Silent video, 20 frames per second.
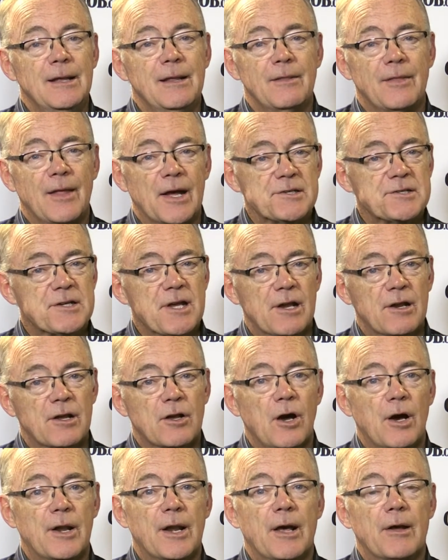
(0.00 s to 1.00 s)
That's kind of
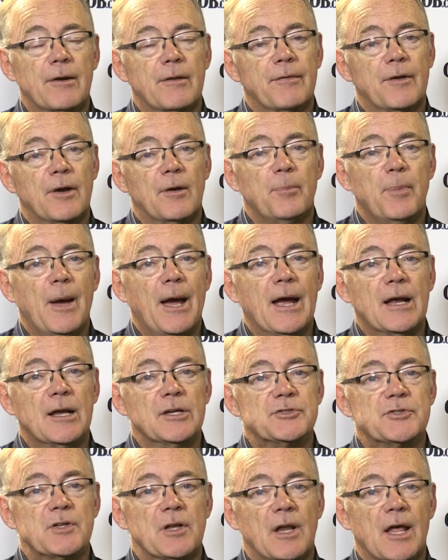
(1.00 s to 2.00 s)
gone out of their
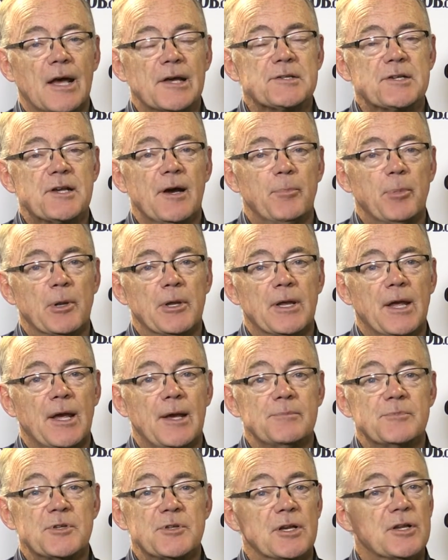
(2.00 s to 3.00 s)
package the last couple of
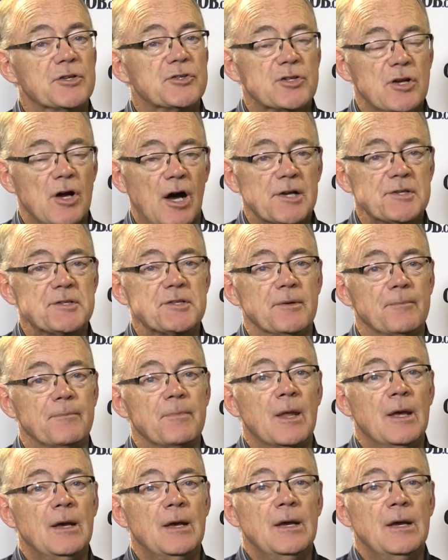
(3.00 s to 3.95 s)
games, and it's cost them.